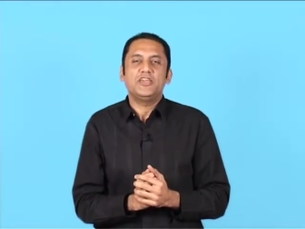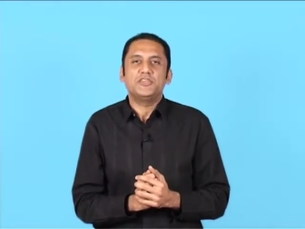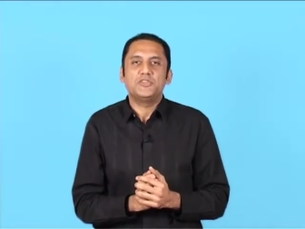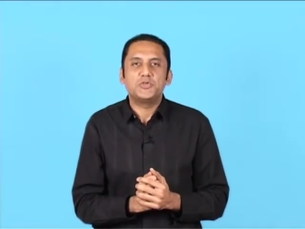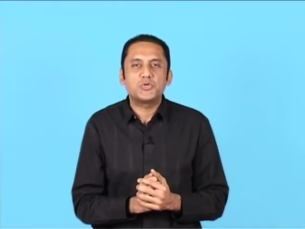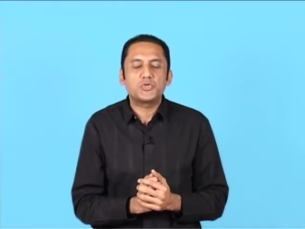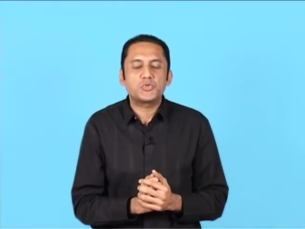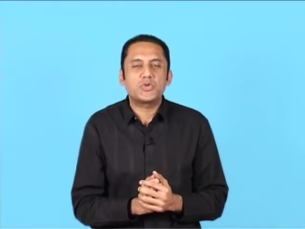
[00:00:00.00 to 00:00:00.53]

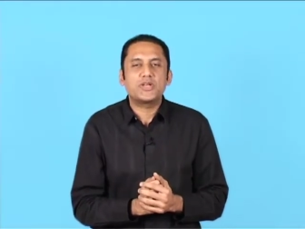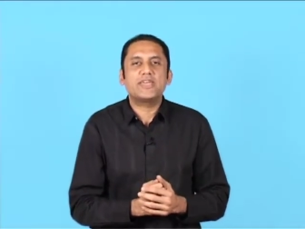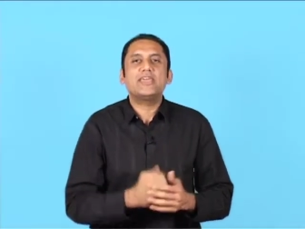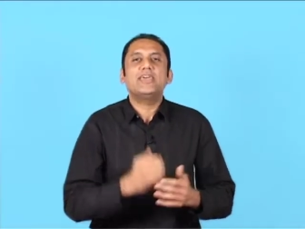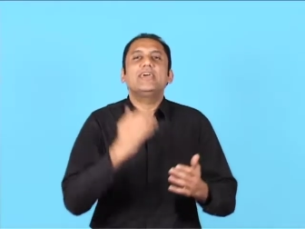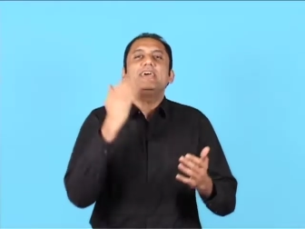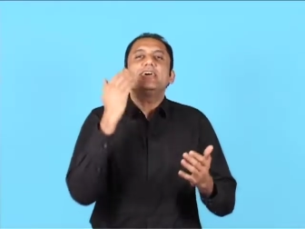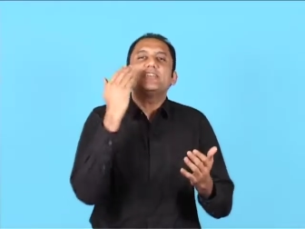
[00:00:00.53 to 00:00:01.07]
Usually,
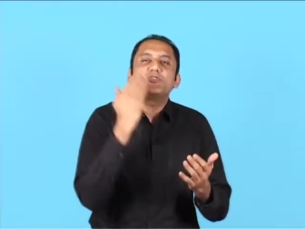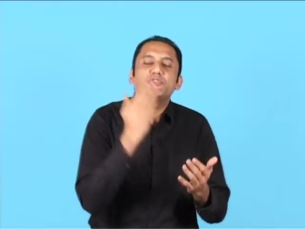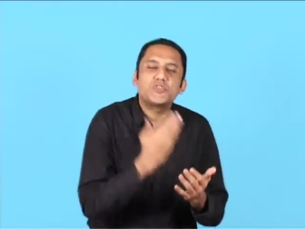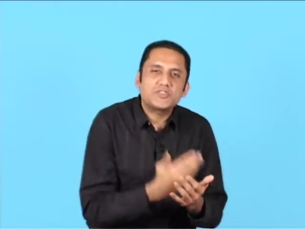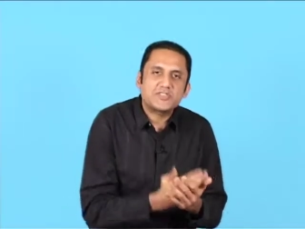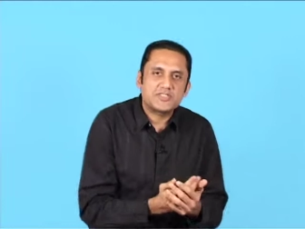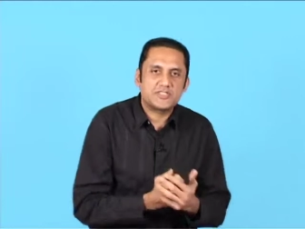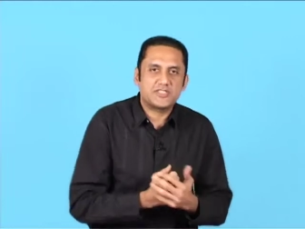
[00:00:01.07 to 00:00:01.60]

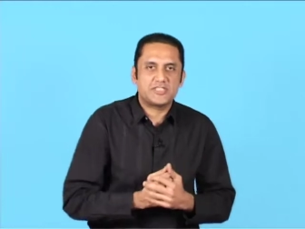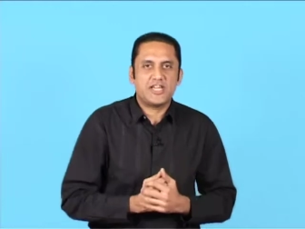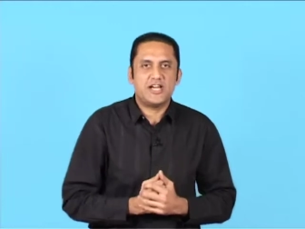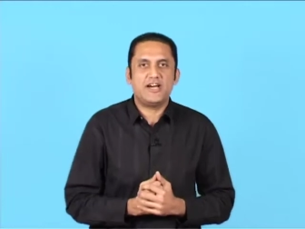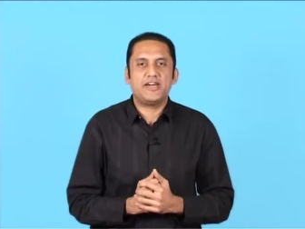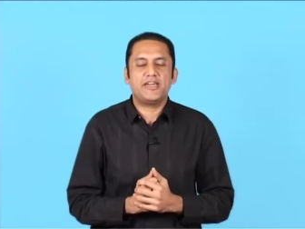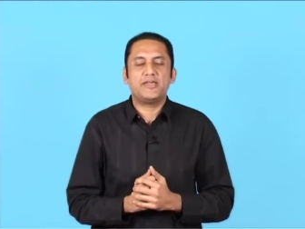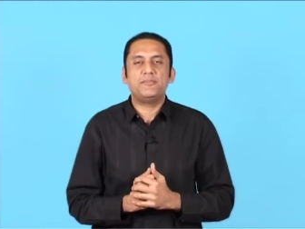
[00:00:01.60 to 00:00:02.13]
this is the
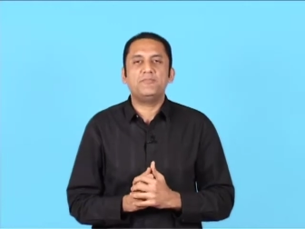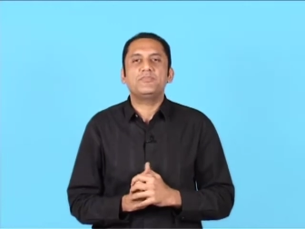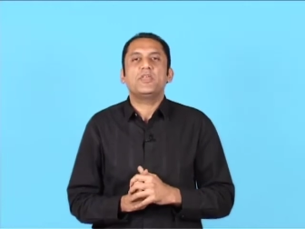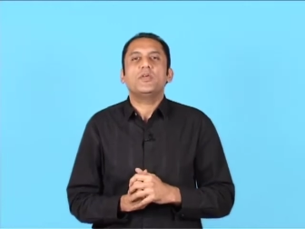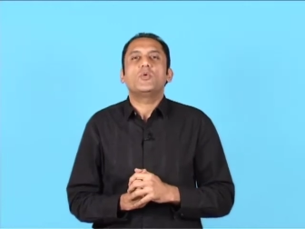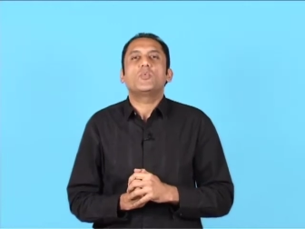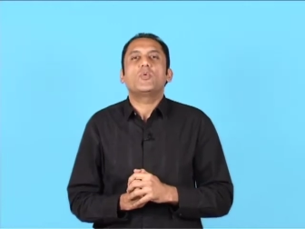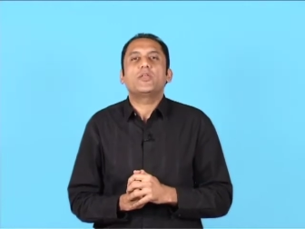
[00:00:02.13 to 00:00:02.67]
time
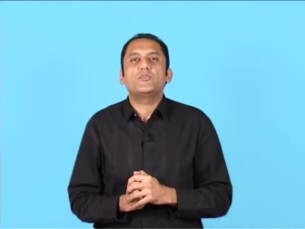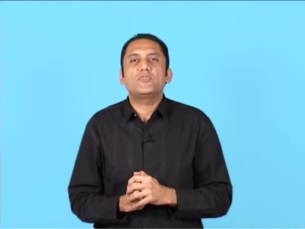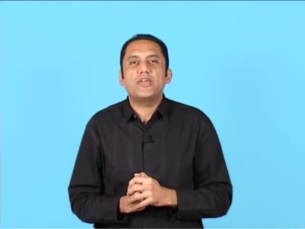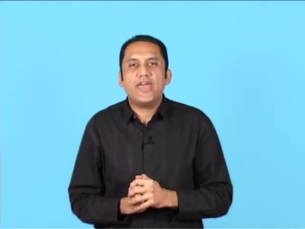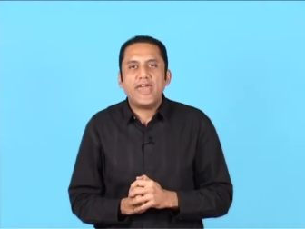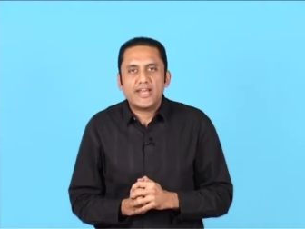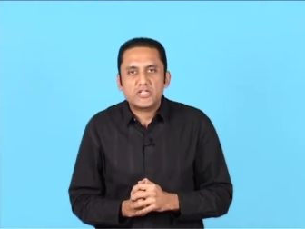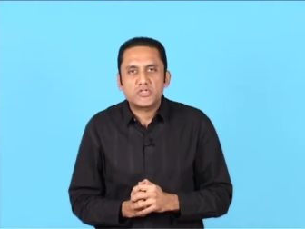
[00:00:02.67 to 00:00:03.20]
when we
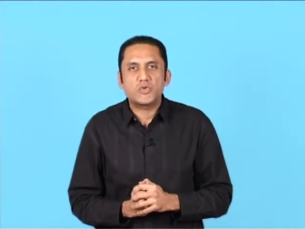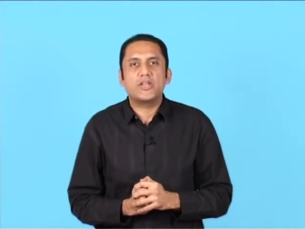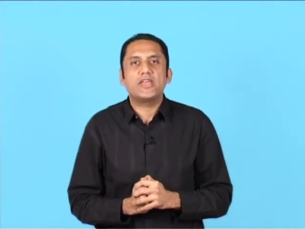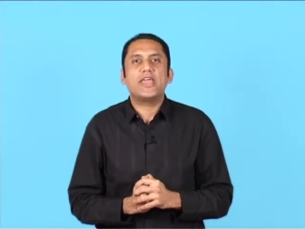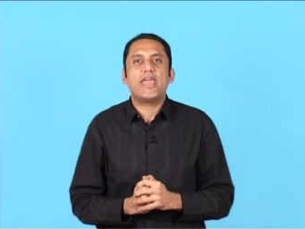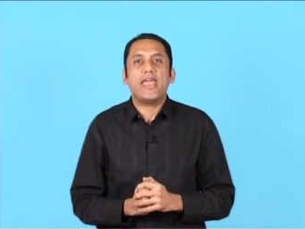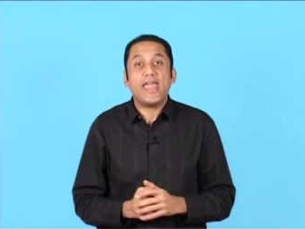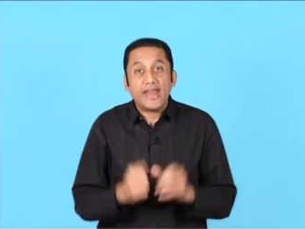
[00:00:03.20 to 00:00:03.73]
actually
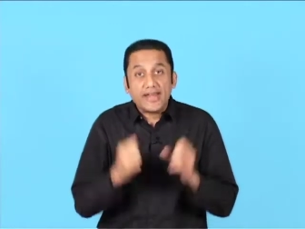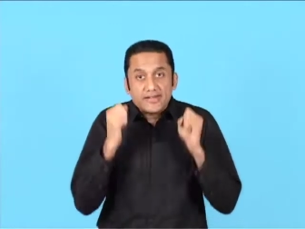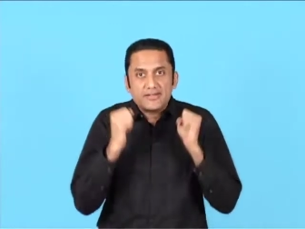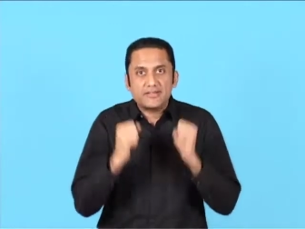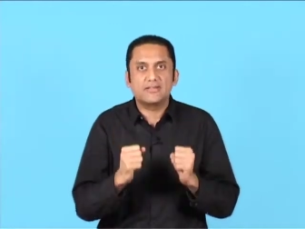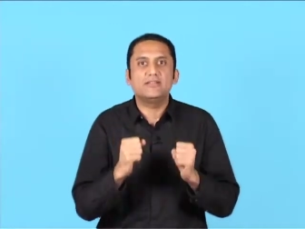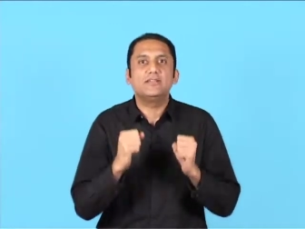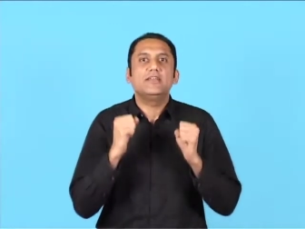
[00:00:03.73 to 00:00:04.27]

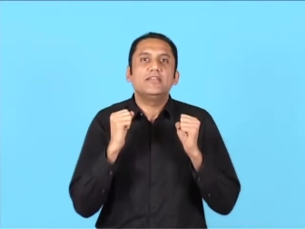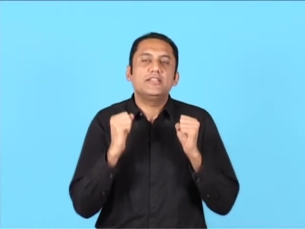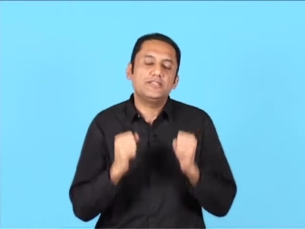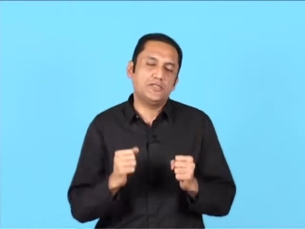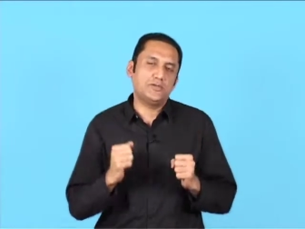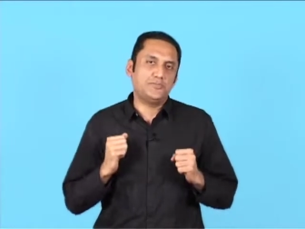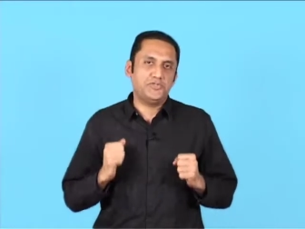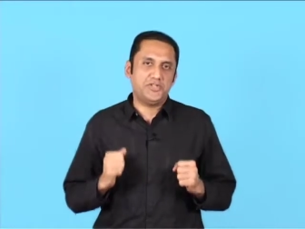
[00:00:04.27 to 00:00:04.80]
handle
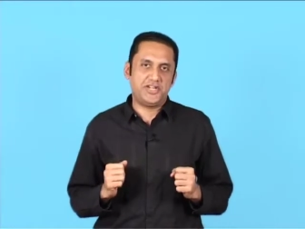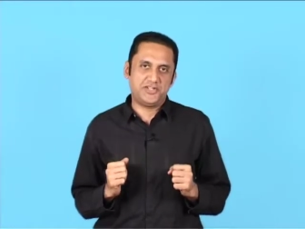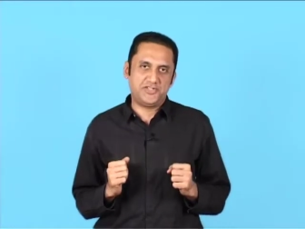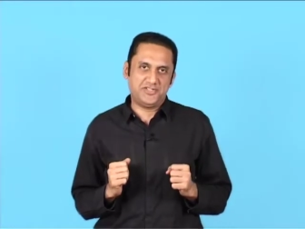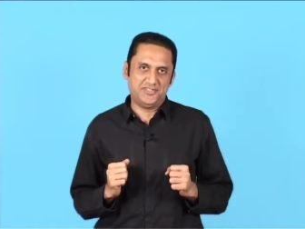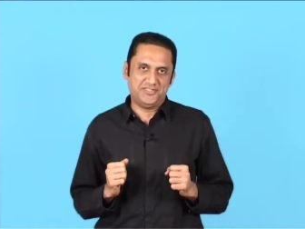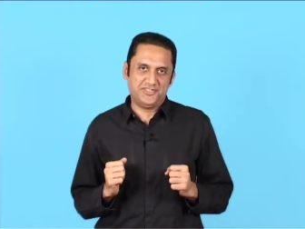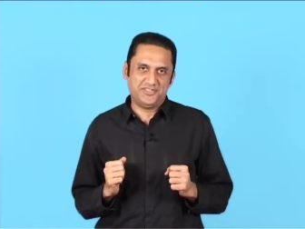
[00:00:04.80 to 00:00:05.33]
the
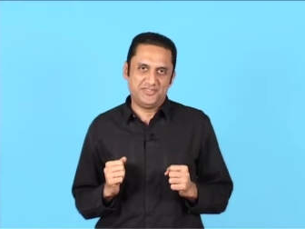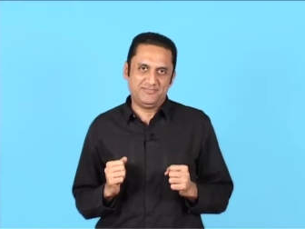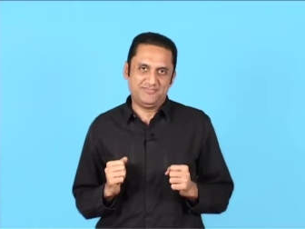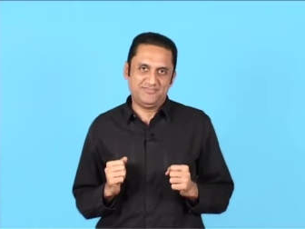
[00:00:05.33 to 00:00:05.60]
objections.